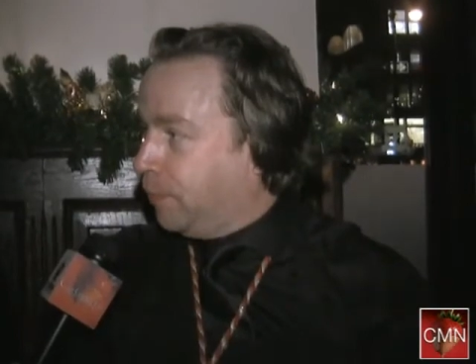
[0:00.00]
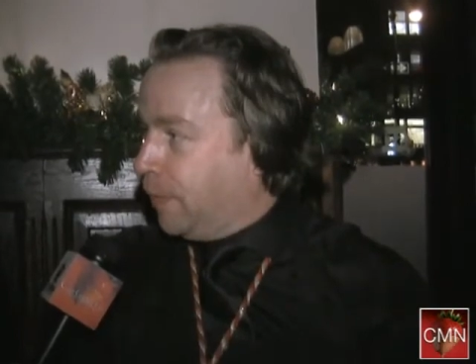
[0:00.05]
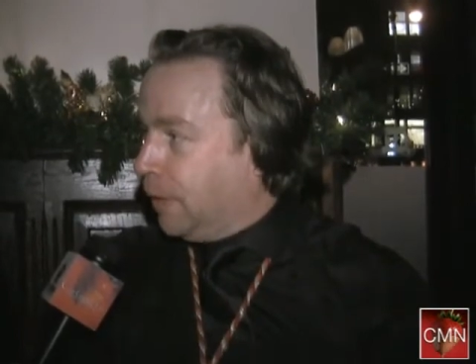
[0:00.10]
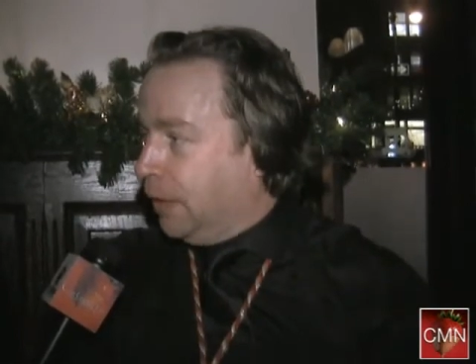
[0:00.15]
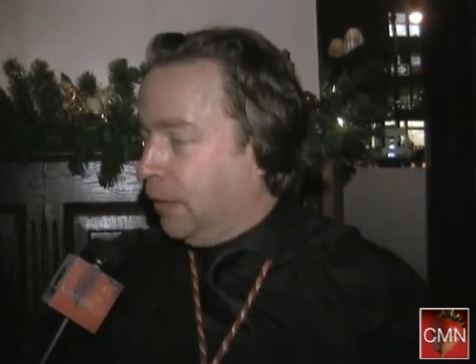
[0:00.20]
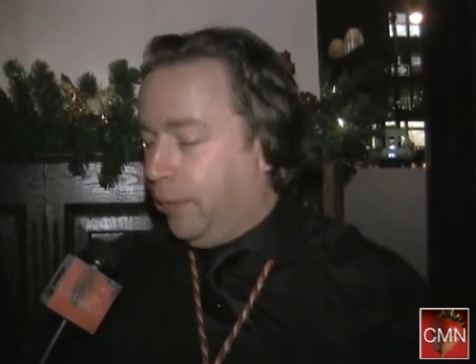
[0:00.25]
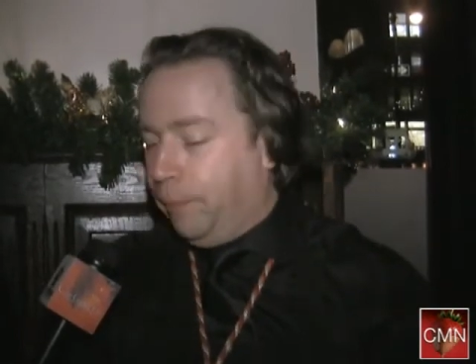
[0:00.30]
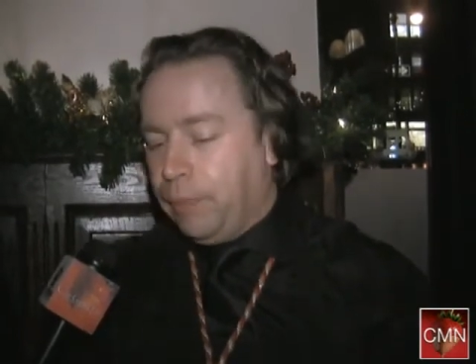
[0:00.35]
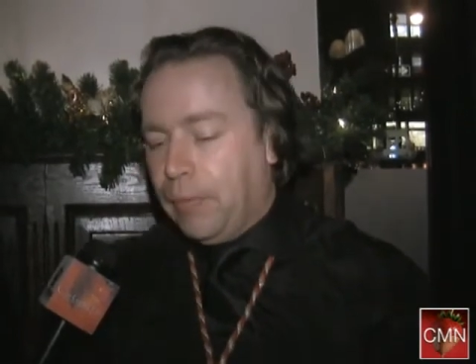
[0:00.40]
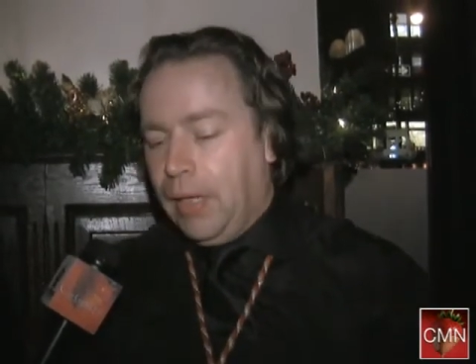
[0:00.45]

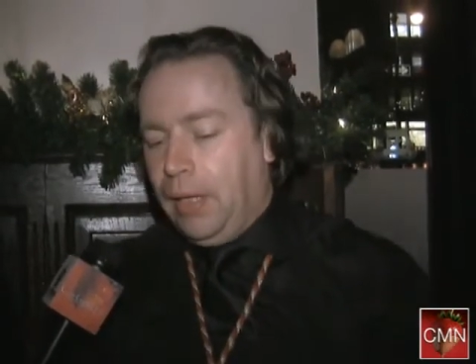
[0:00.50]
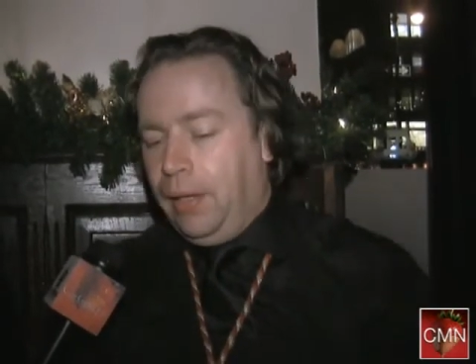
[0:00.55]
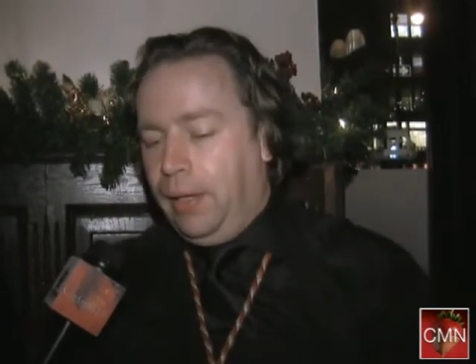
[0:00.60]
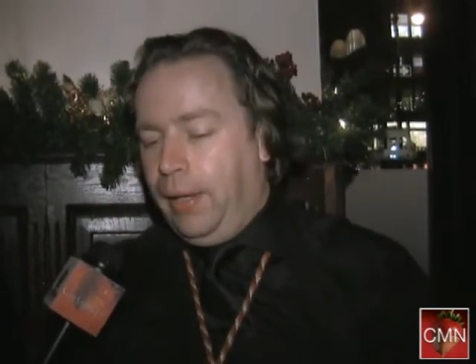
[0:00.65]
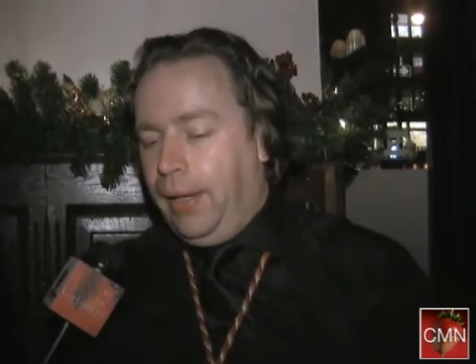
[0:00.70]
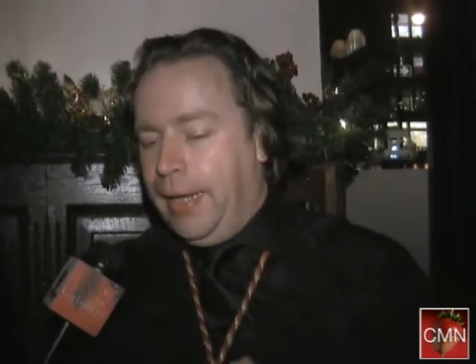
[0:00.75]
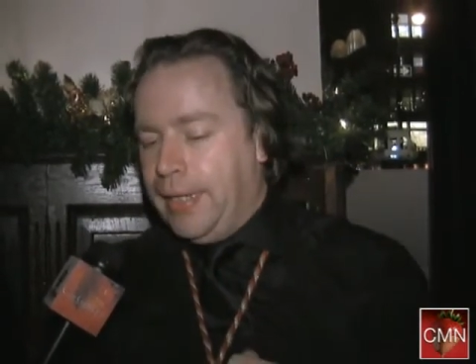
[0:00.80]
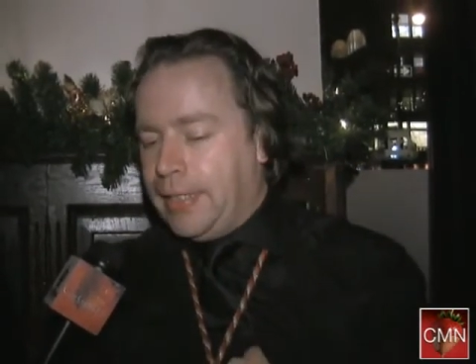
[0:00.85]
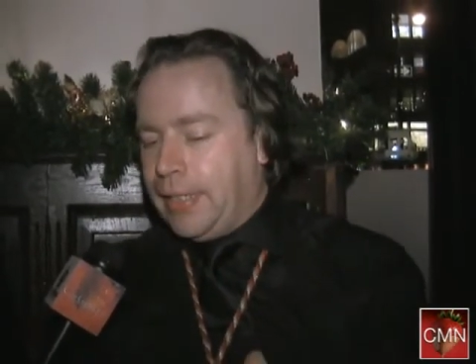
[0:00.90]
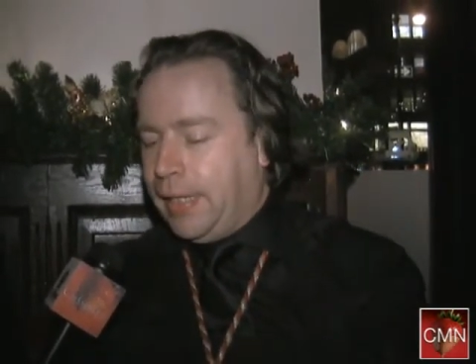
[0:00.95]
Okay.
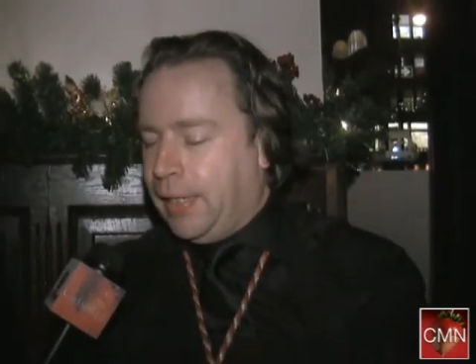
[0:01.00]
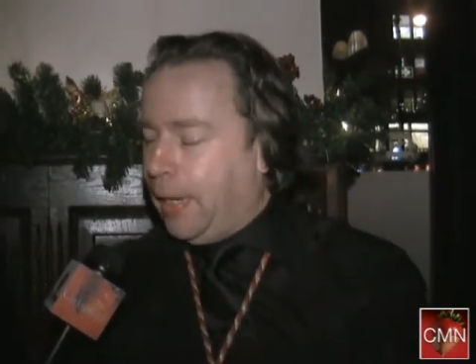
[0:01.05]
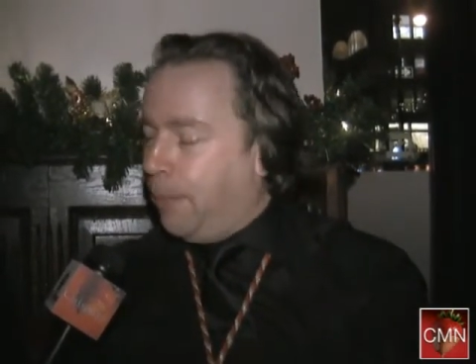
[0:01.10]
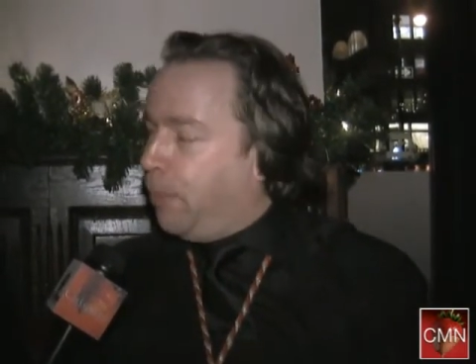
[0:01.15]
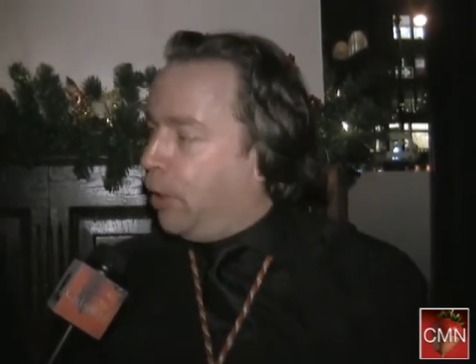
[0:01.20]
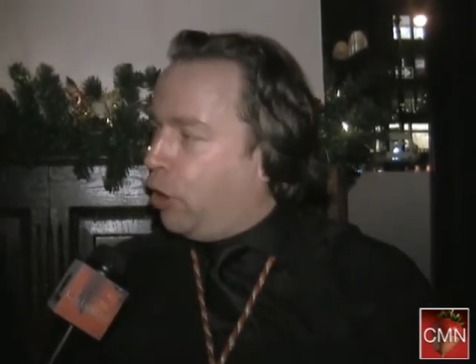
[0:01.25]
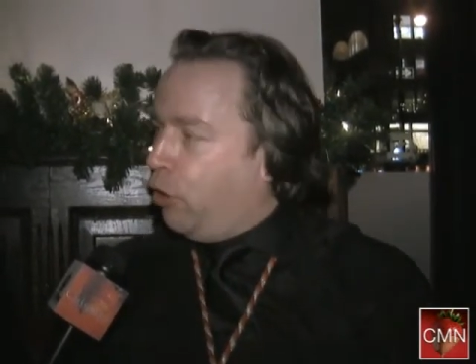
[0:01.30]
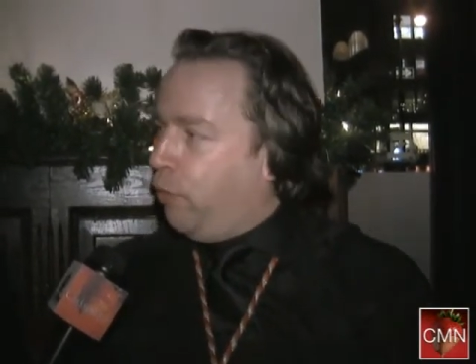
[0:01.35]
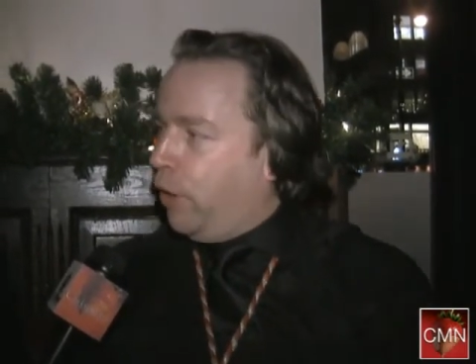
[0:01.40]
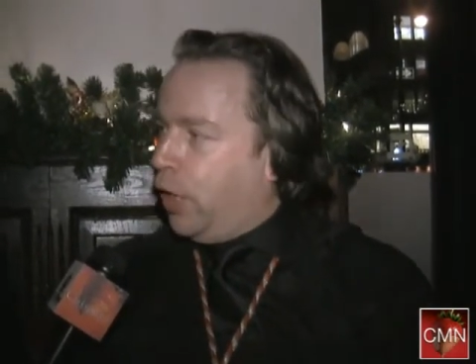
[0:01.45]
It's a
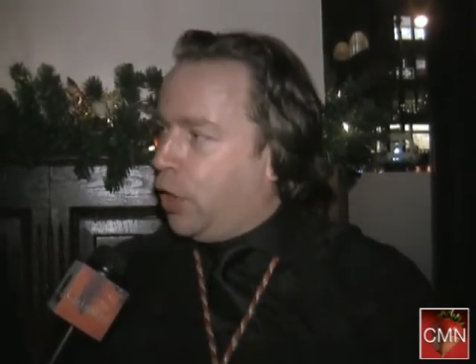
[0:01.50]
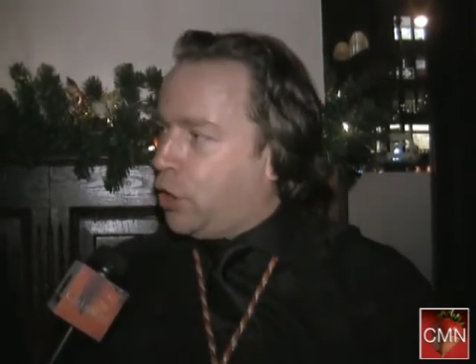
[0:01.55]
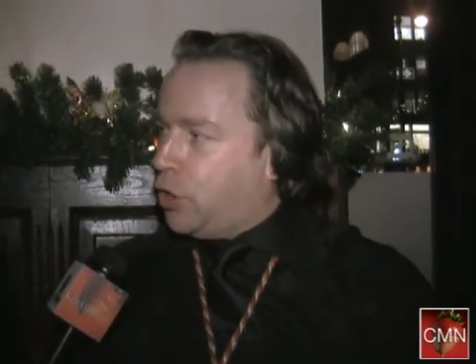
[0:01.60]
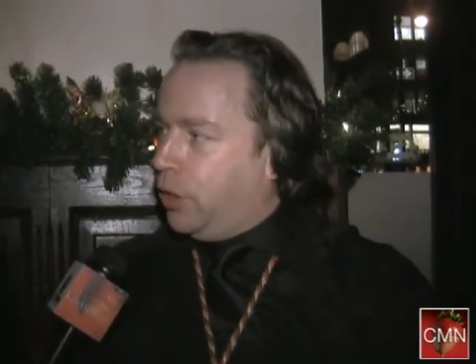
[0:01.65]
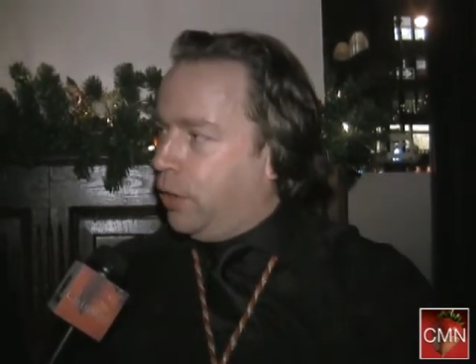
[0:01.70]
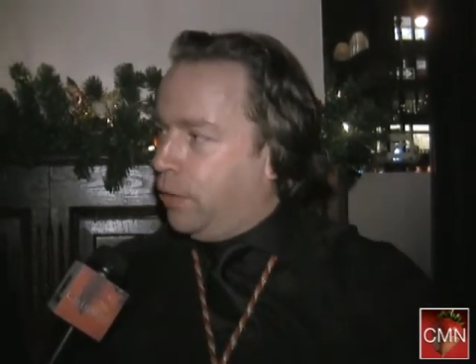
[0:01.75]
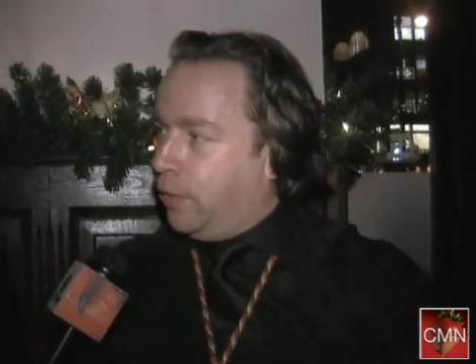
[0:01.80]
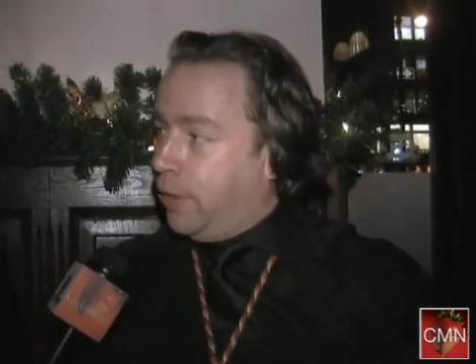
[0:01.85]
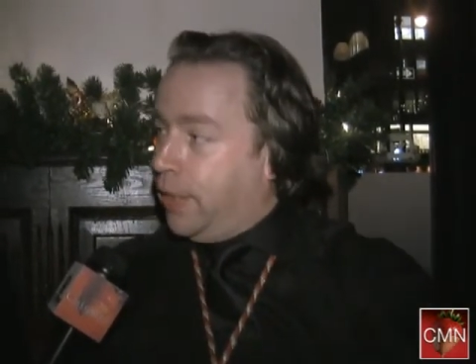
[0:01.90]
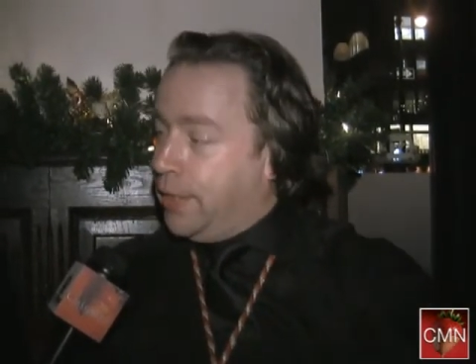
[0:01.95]
chemical reaction.